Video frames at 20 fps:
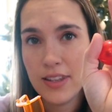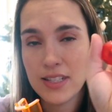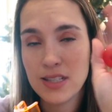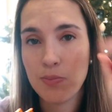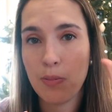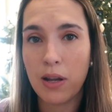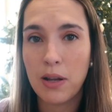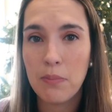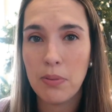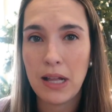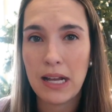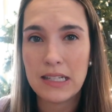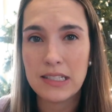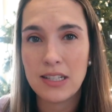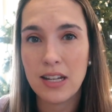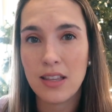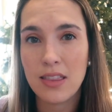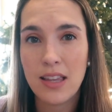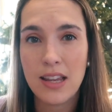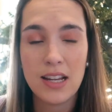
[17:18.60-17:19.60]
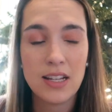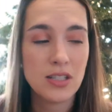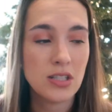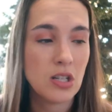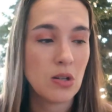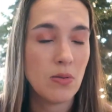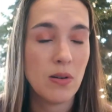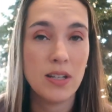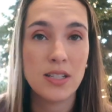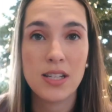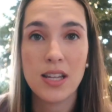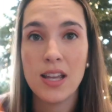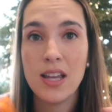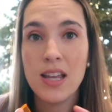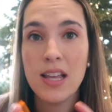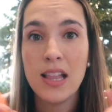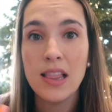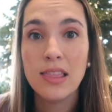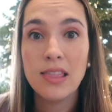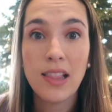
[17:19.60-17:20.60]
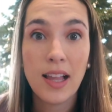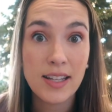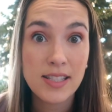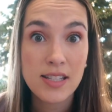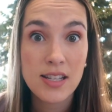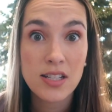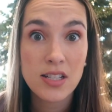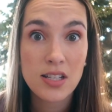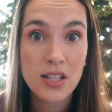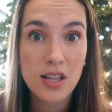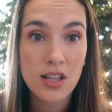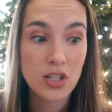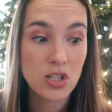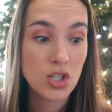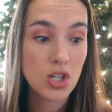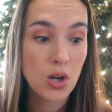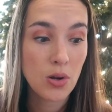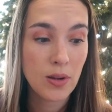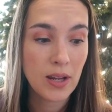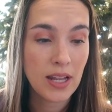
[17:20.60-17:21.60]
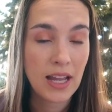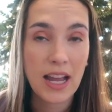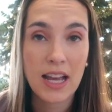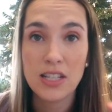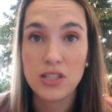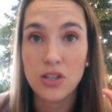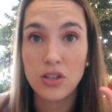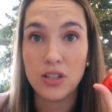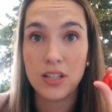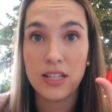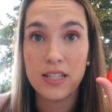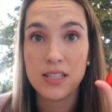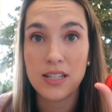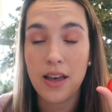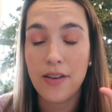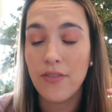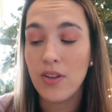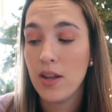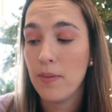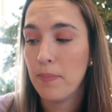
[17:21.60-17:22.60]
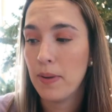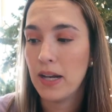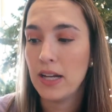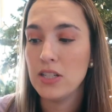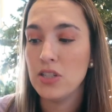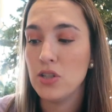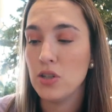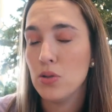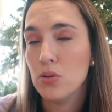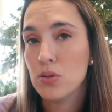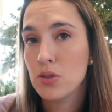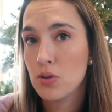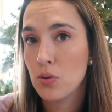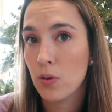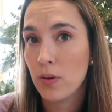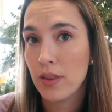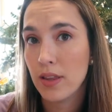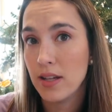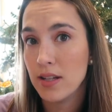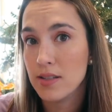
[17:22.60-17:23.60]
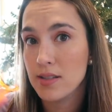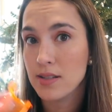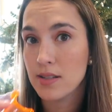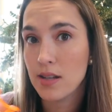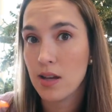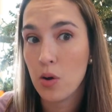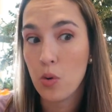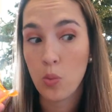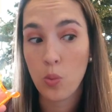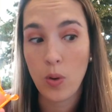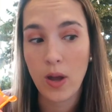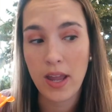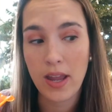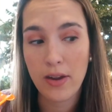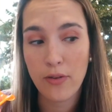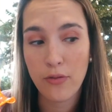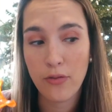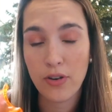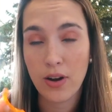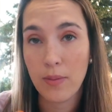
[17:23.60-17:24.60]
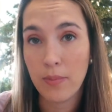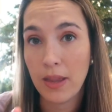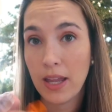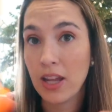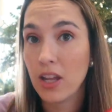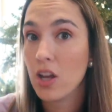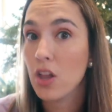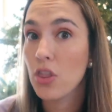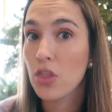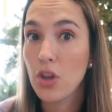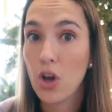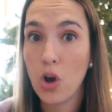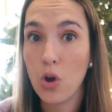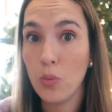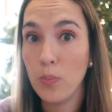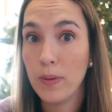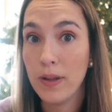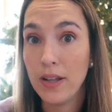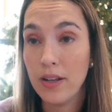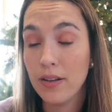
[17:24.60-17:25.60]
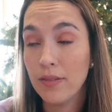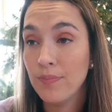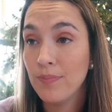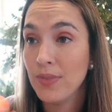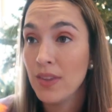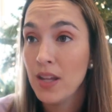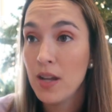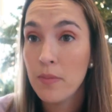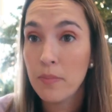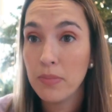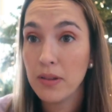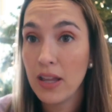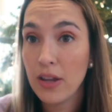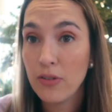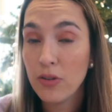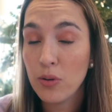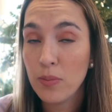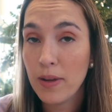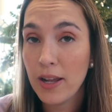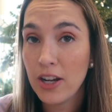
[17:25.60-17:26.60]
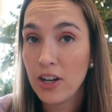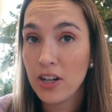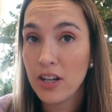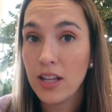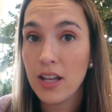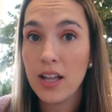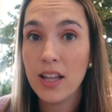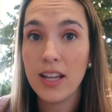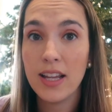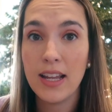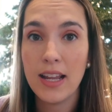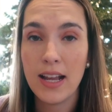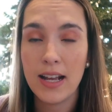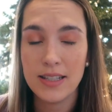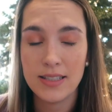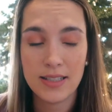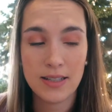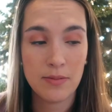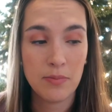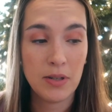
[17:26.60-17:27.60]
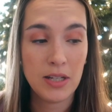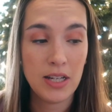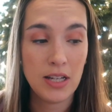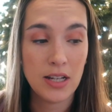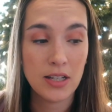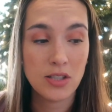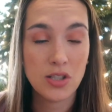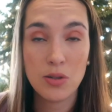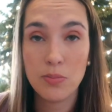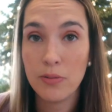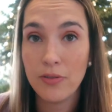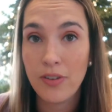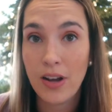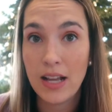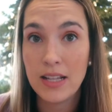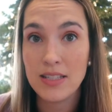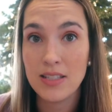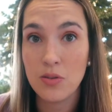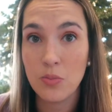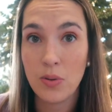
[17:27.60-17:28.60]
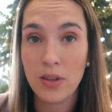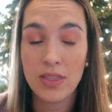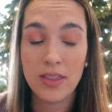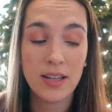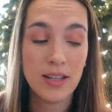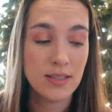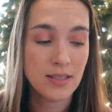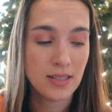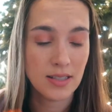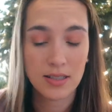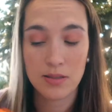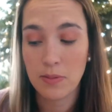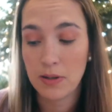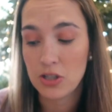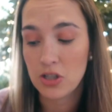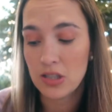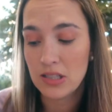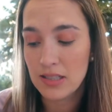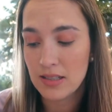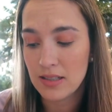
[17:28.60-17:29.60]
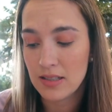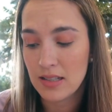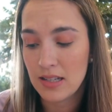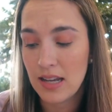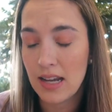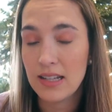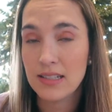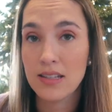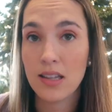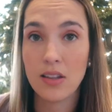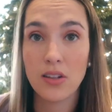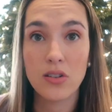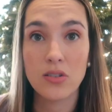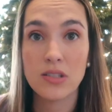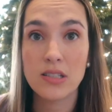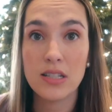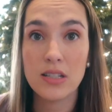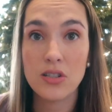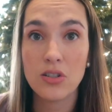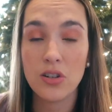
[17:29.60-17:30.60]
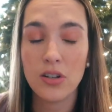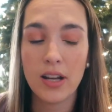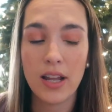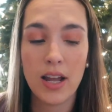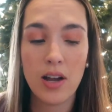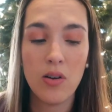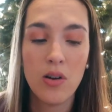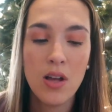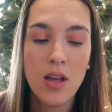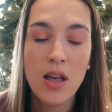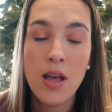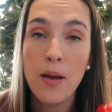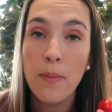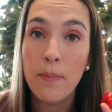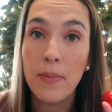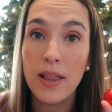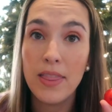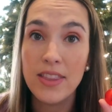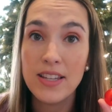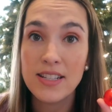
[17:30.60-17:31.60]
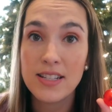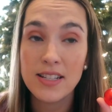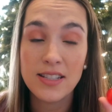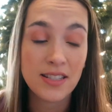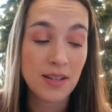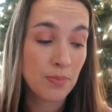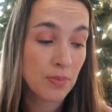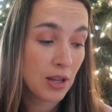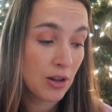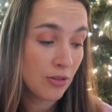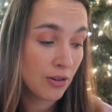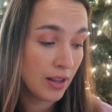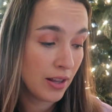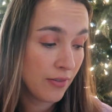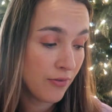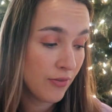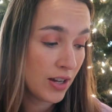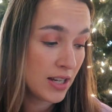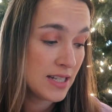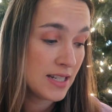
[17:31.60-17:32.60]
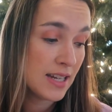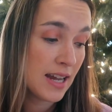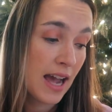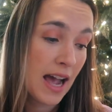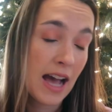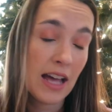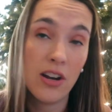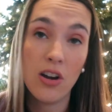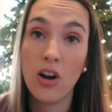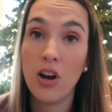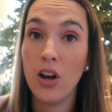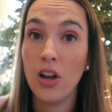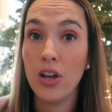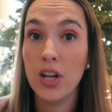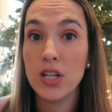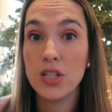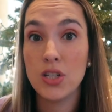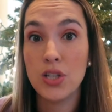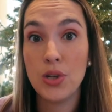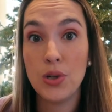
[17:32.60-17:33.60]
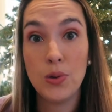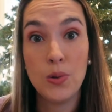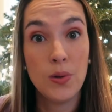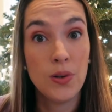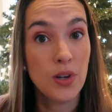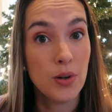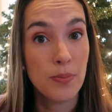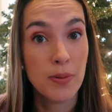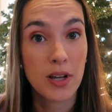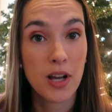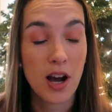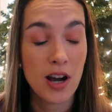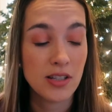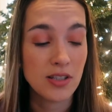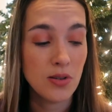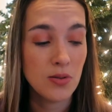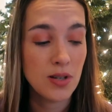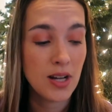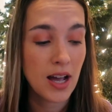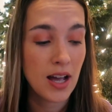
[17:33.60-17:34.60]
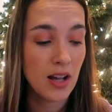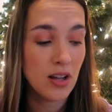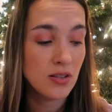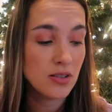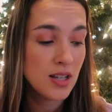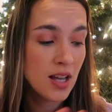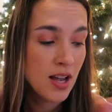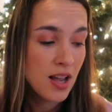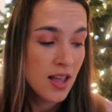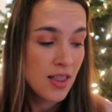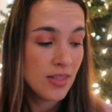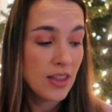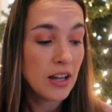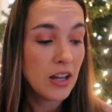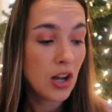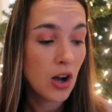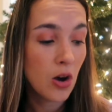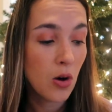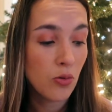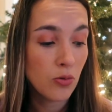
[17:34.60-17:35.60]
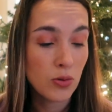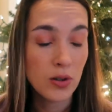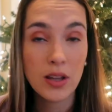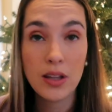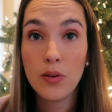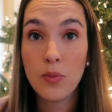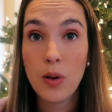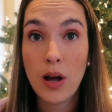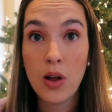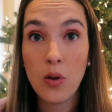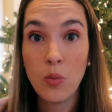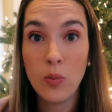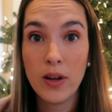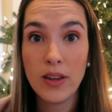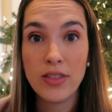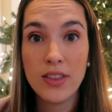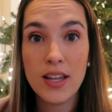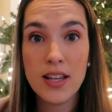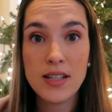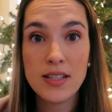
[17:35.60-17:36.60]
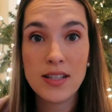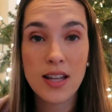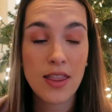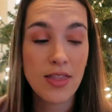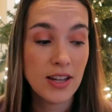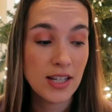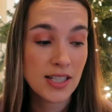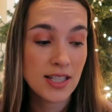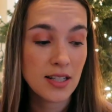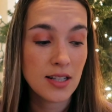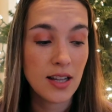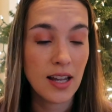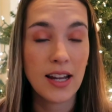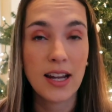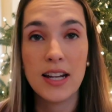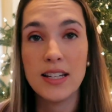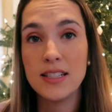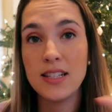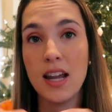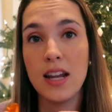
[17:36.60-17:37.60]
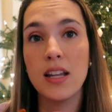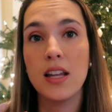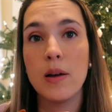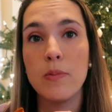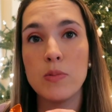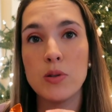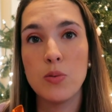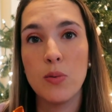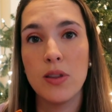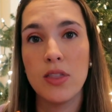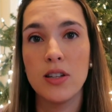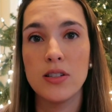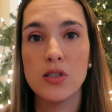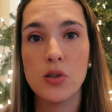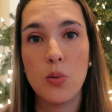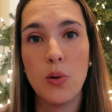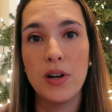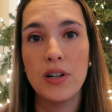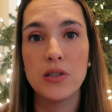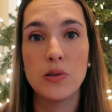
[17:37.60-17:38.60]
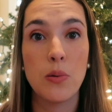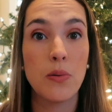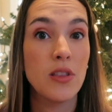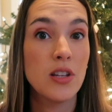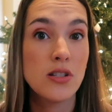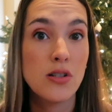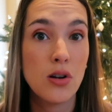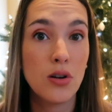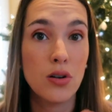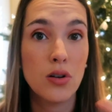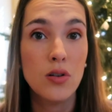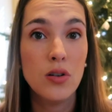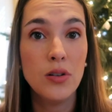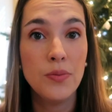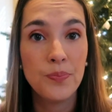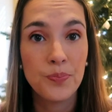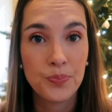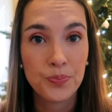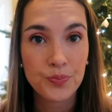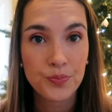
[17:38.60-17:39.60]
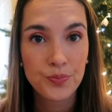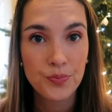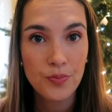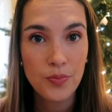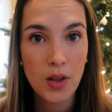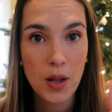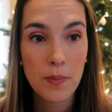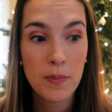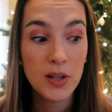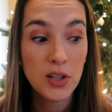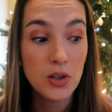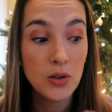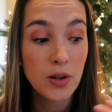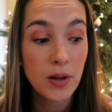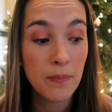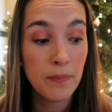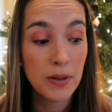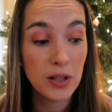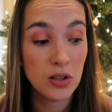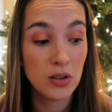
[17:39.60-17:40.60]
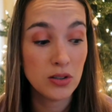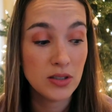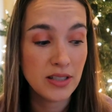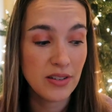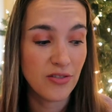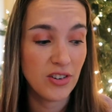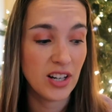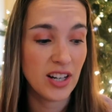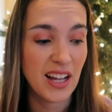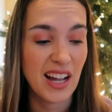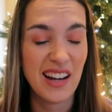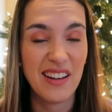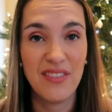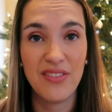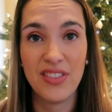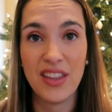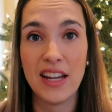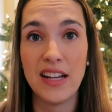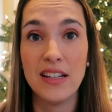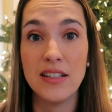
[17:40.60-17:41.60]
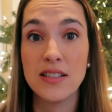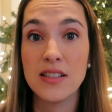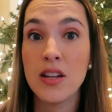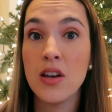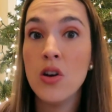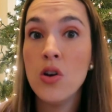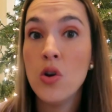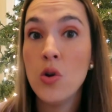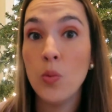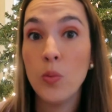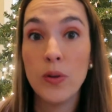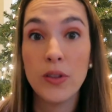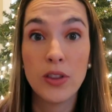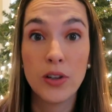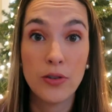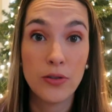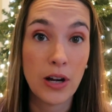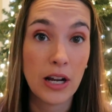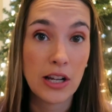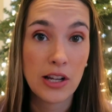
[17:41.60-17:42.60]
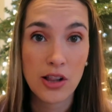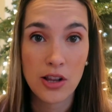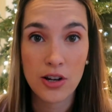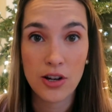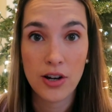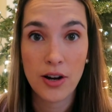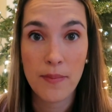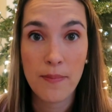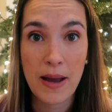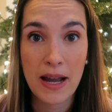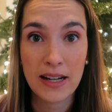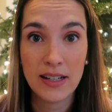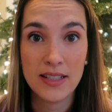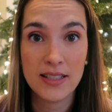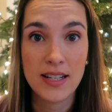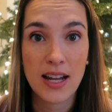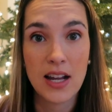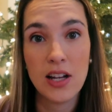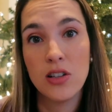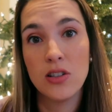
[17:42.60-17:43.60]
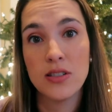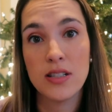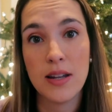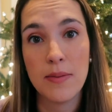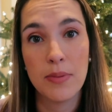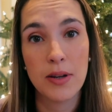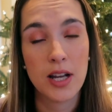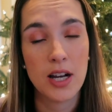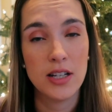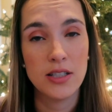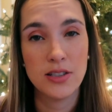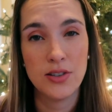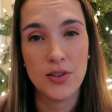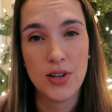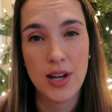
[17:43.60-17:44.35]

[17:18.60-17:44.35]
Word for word: this big plastic thing. So it lessens the choking hazardness of it, but I do store this away from like the open playroom area. He has to be supervised with this, especially since he has a little sister now. But this is something really fun to add on to your Picasso tiles. They go really well with this. This, like I said, comes with the squares with the circle but you can build different kind of things with your regular Magna tiles and Picasso